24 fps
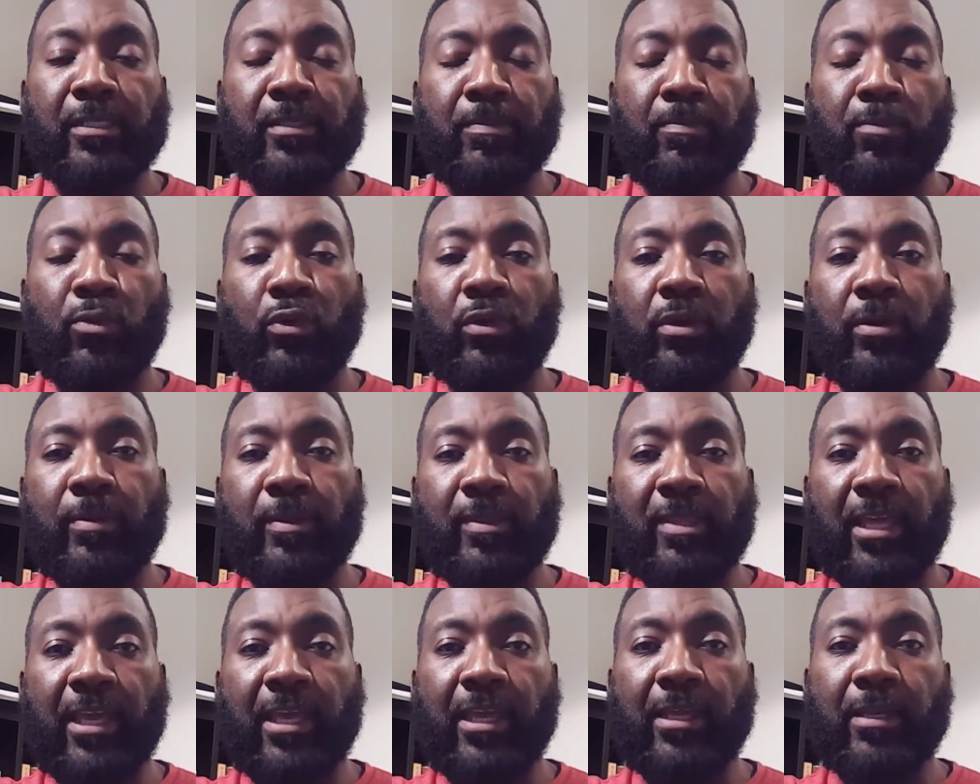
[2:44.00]
more
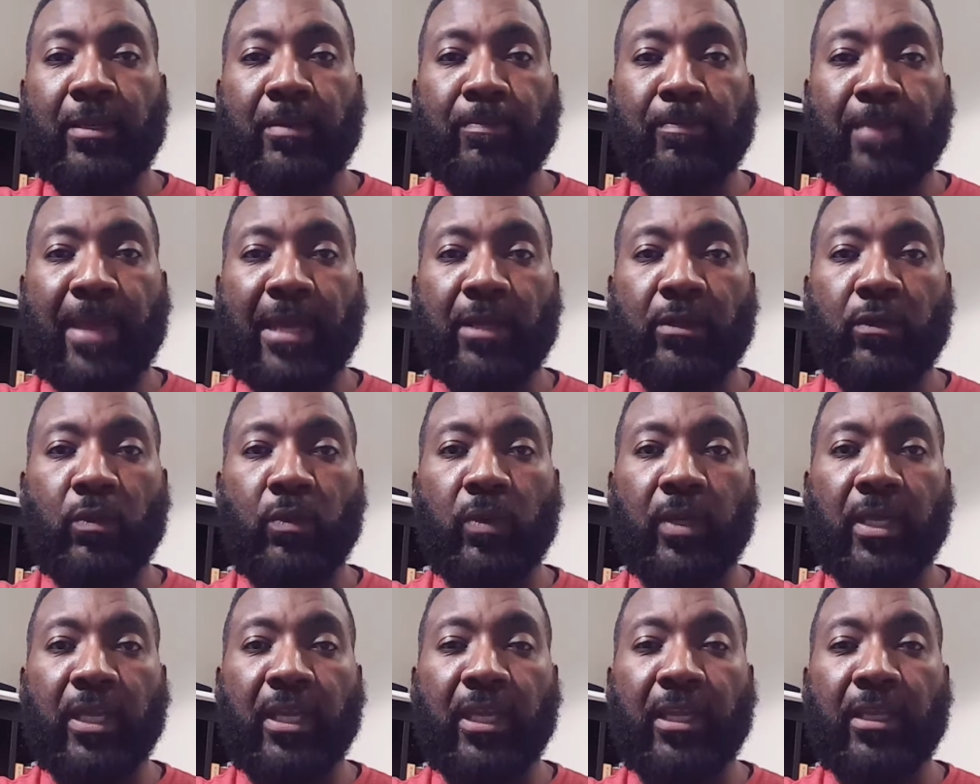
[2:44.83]
of that
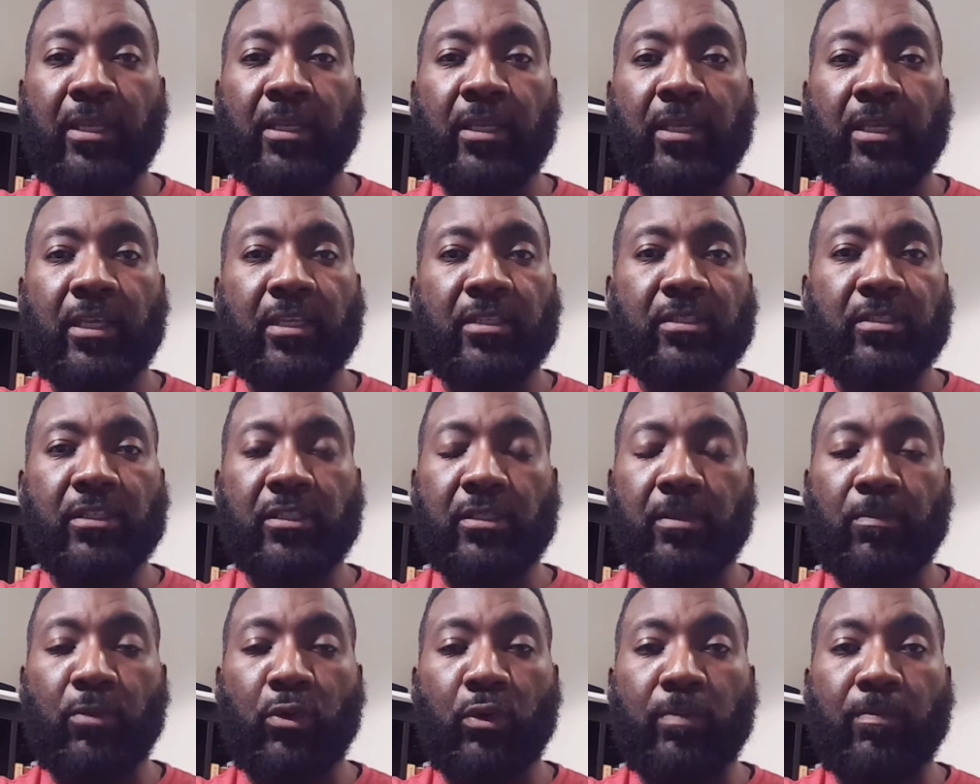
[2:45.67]
McElwain is just
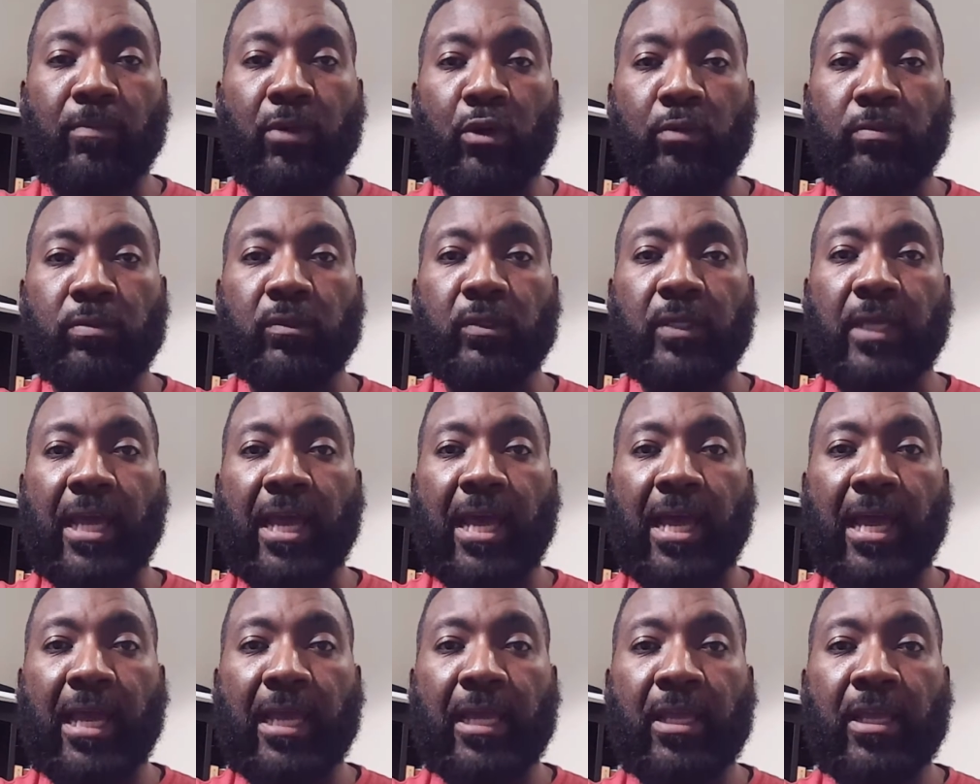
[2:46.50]
a more mobile
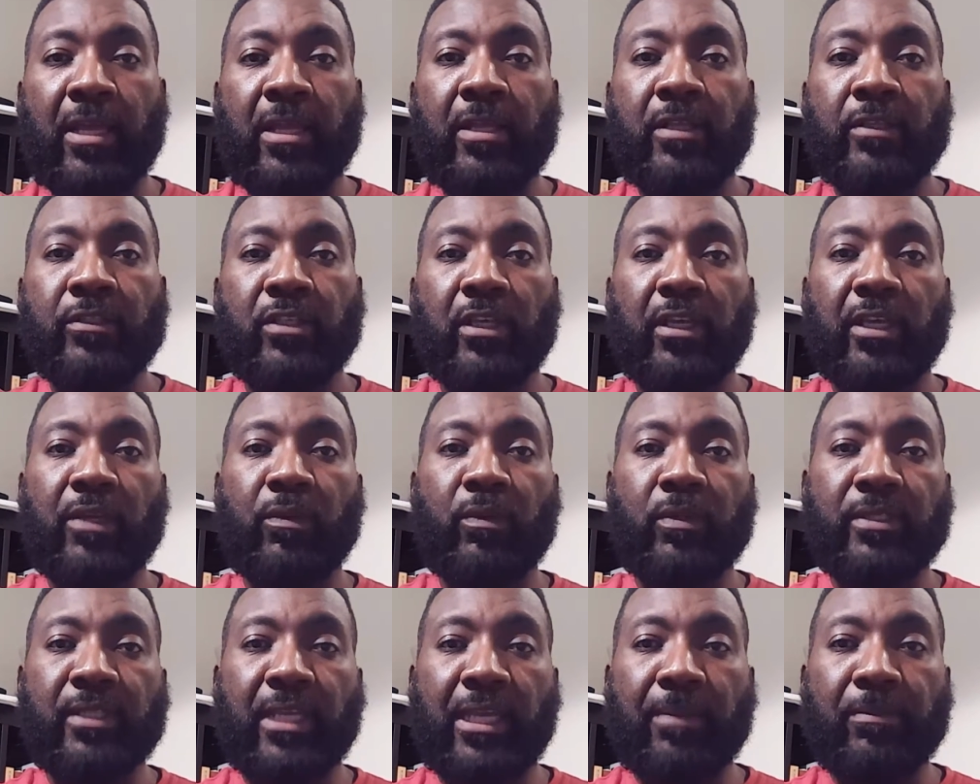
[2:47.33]
guy. So he
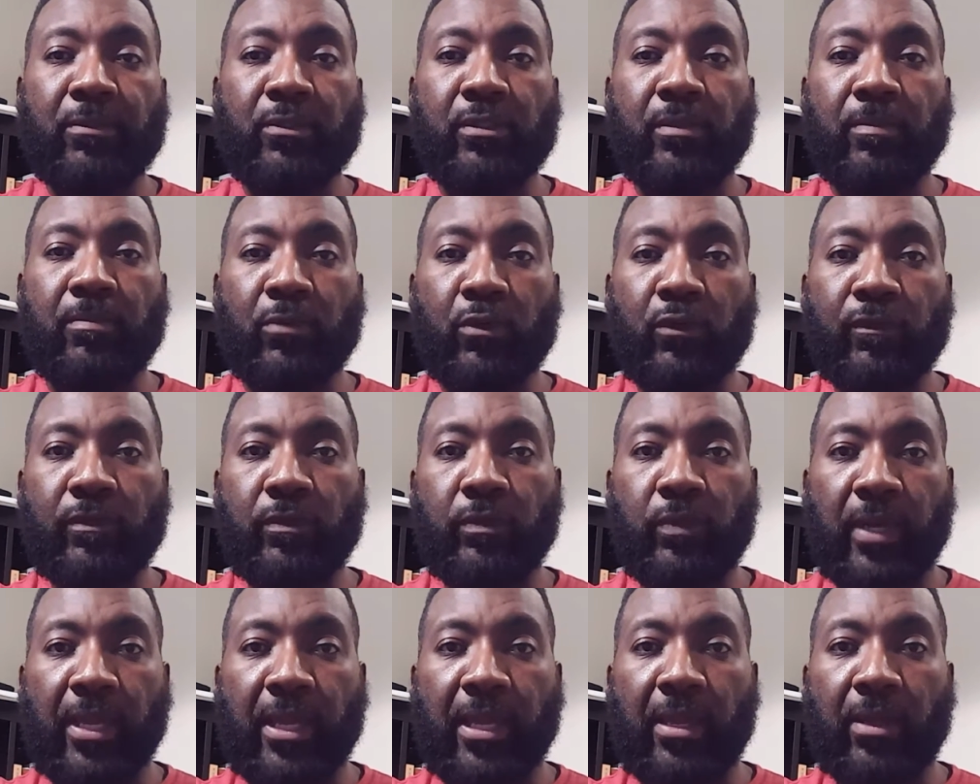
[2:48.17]
was able to move
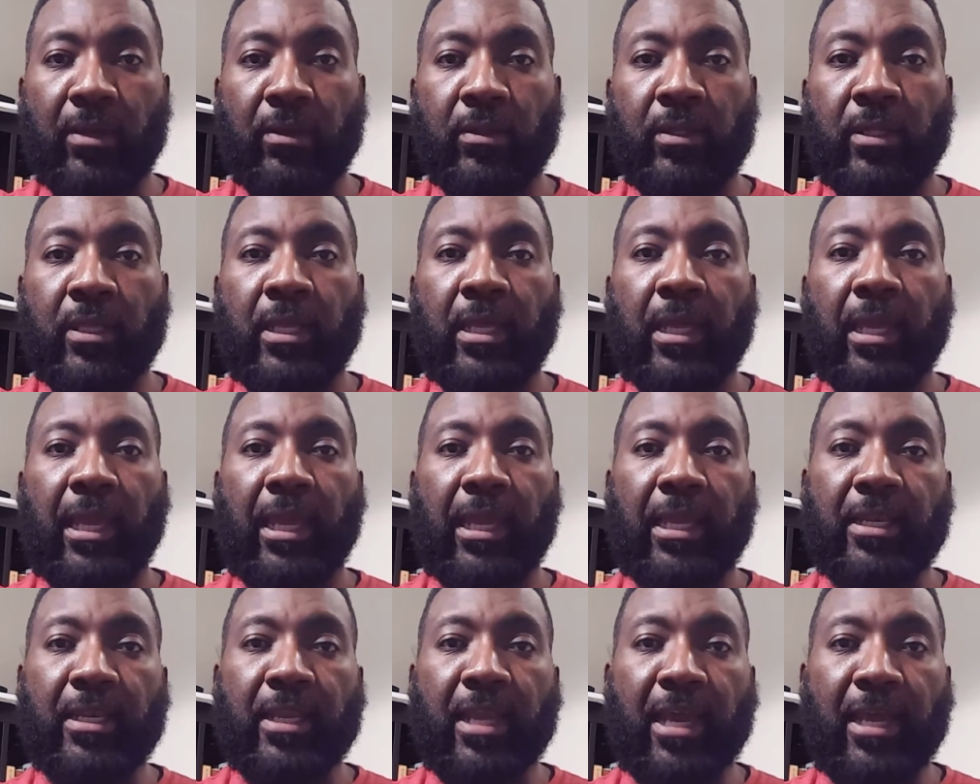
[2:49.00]
around
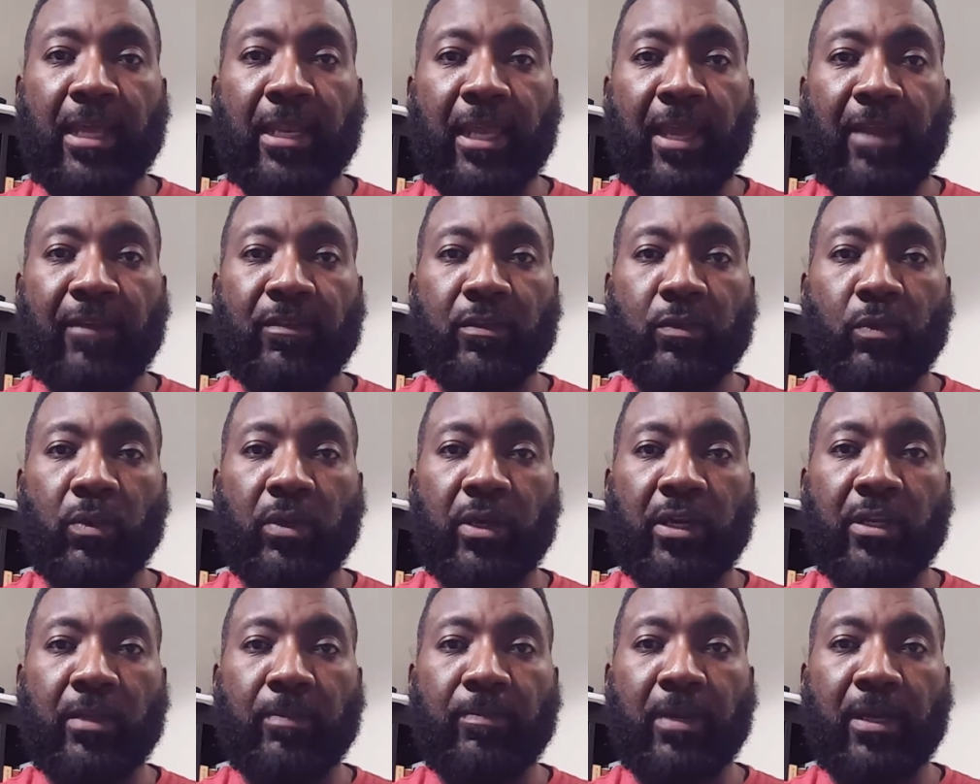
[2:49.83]
and not have to
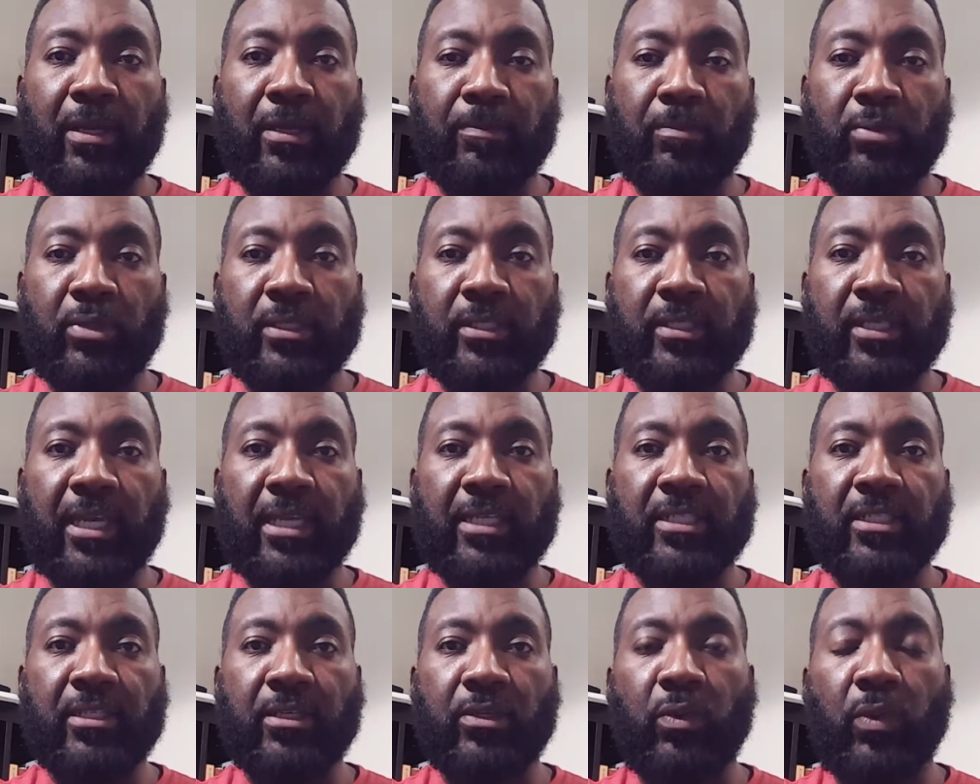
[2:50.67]
worry about
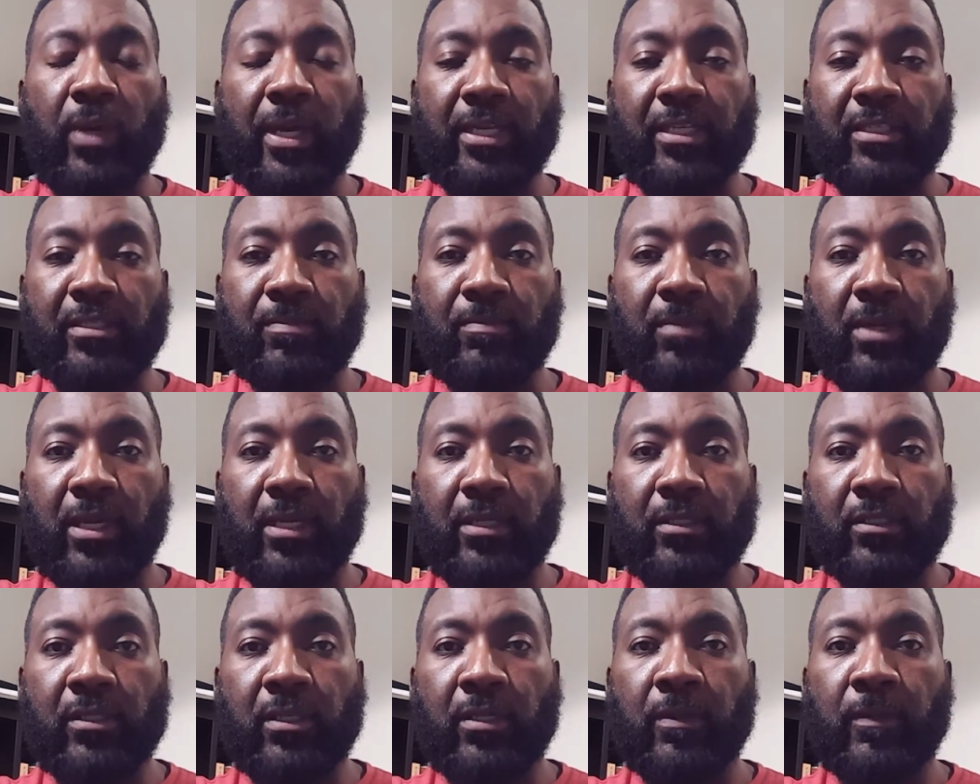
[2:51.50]
protection quite as
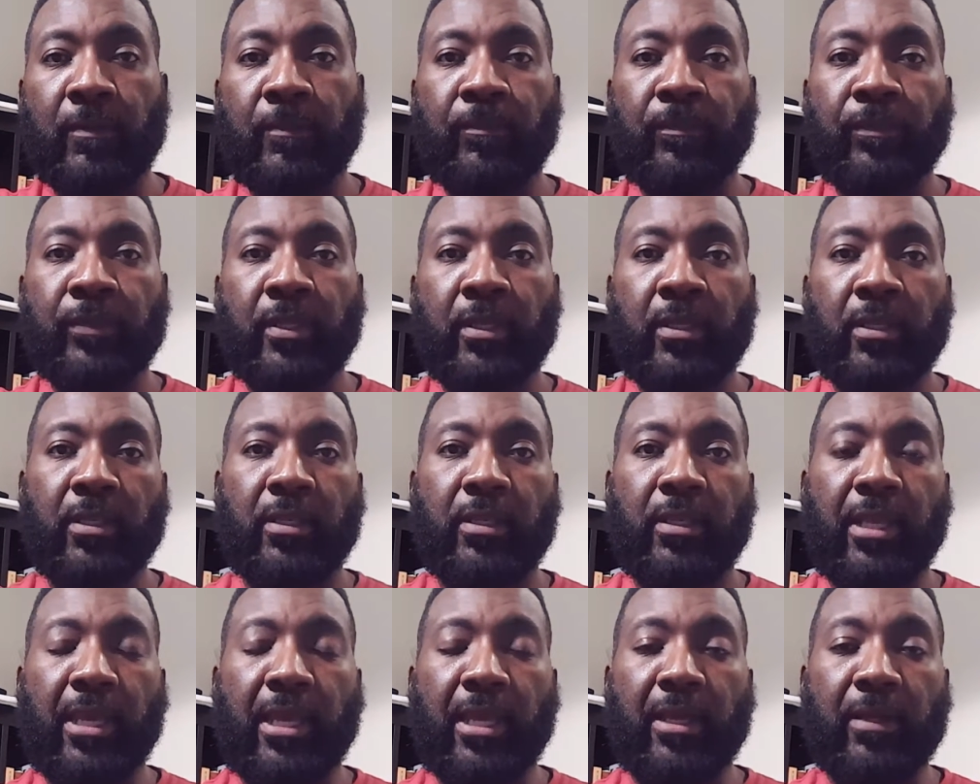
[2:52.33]
much.
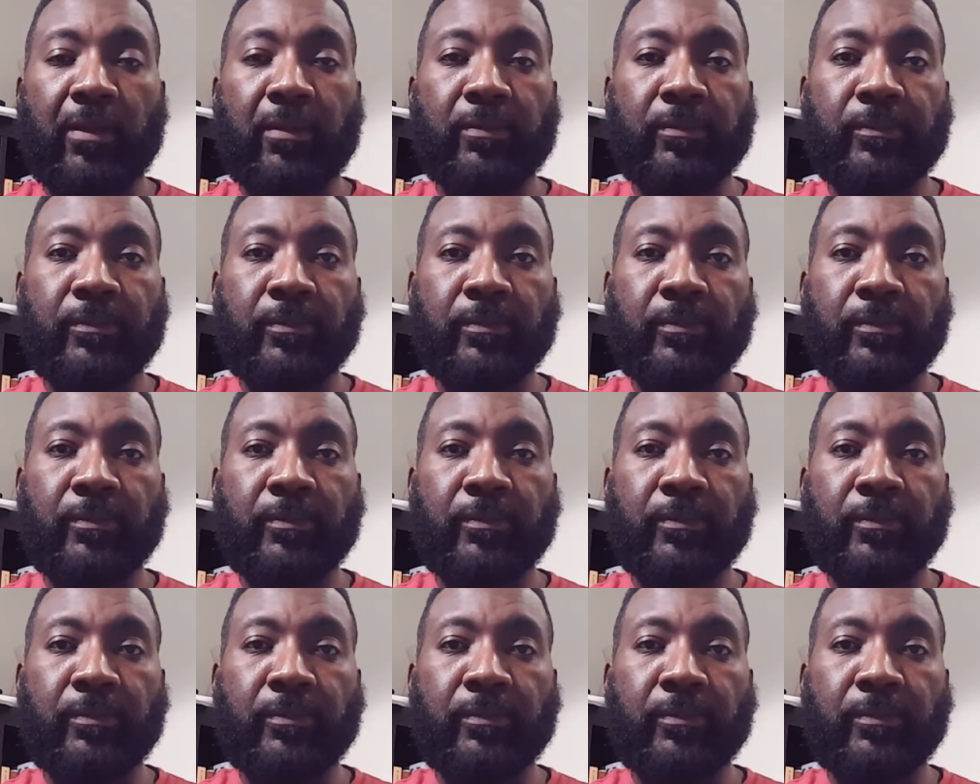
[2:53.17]
Now,